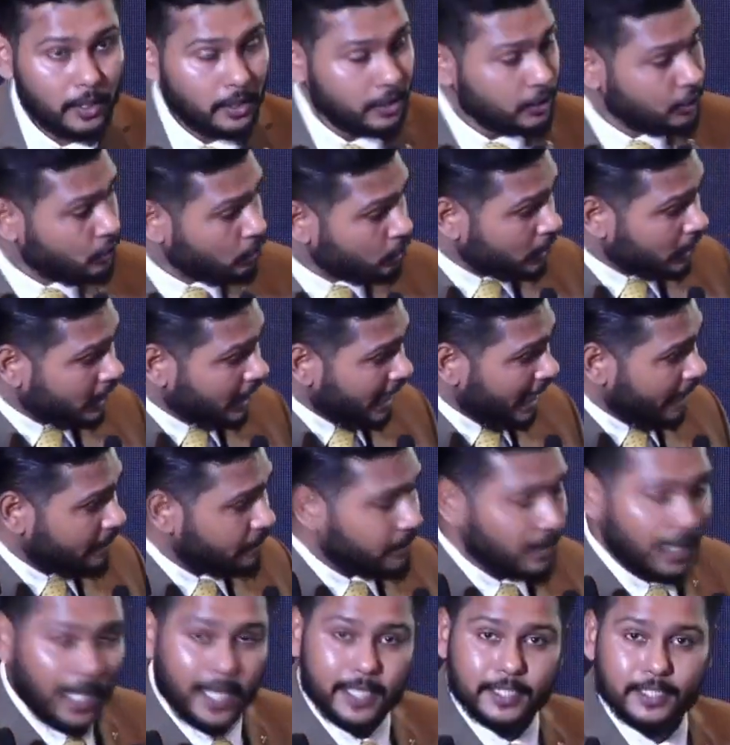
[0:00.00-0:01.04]
do the lamp
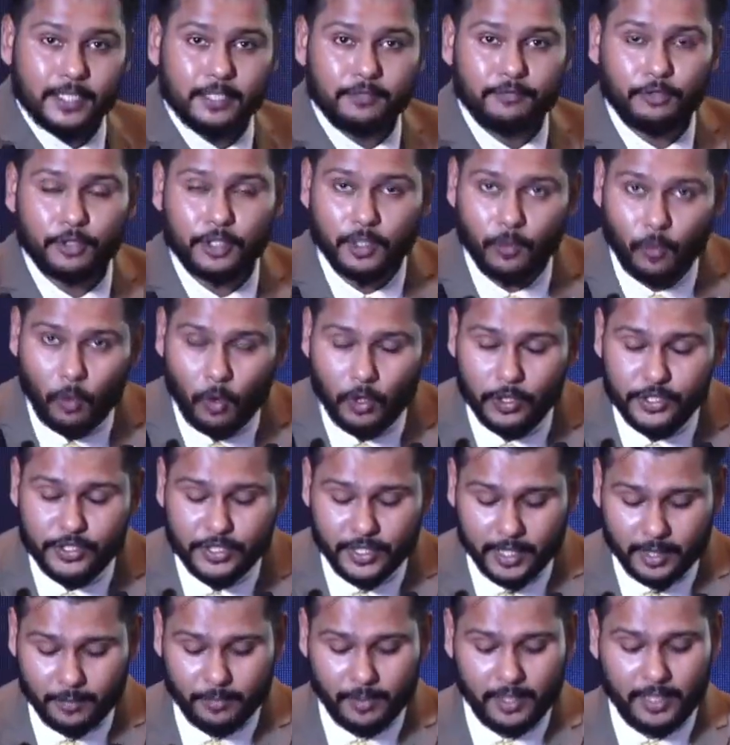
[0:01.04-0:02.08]
lighting for the award
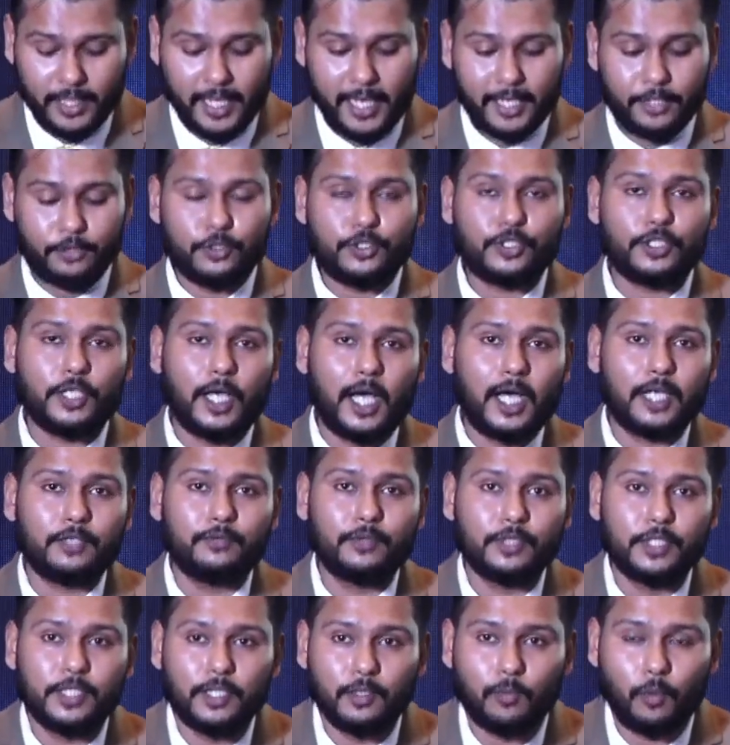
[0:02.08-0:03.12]
ceremony and to start
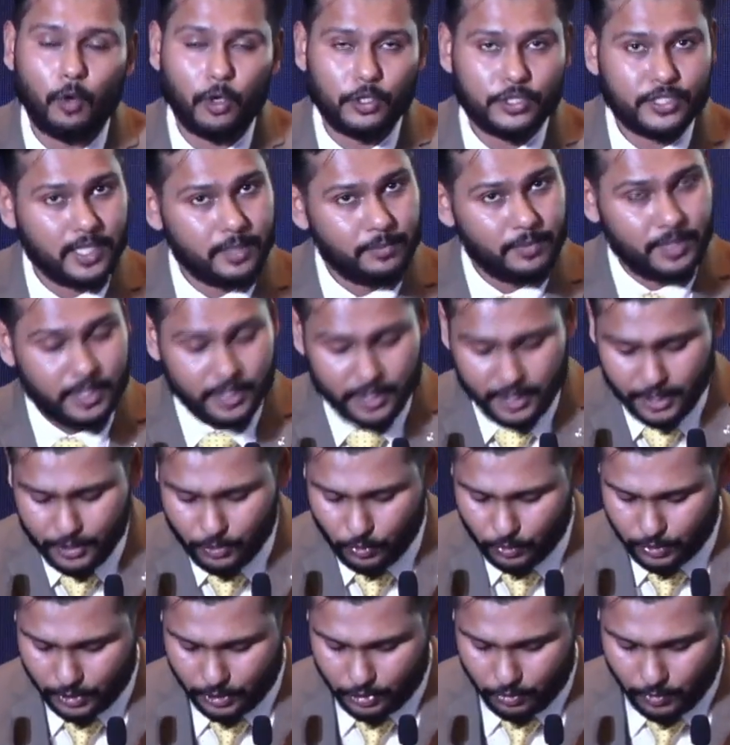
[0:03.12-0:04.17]
with the award ceremony
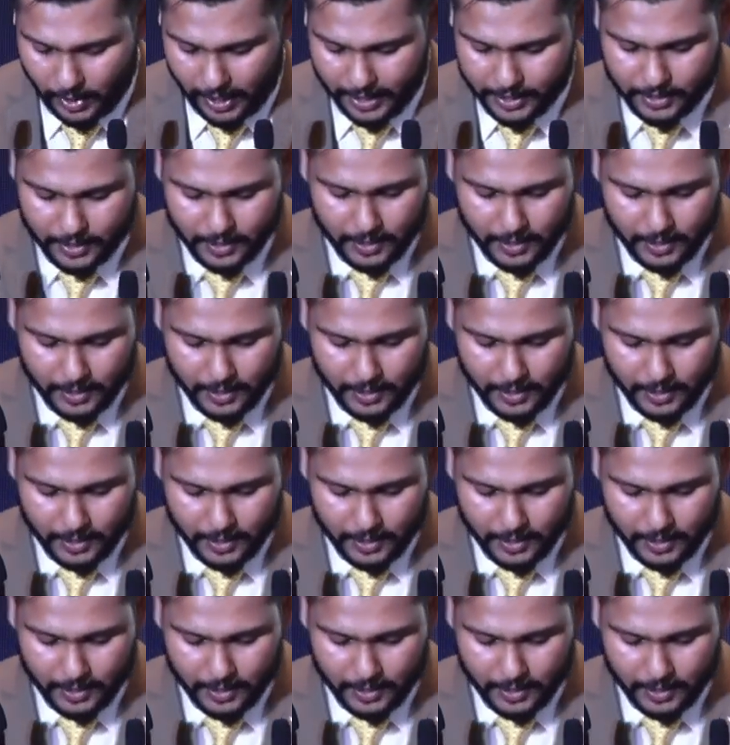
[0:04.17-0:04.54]
keynote address,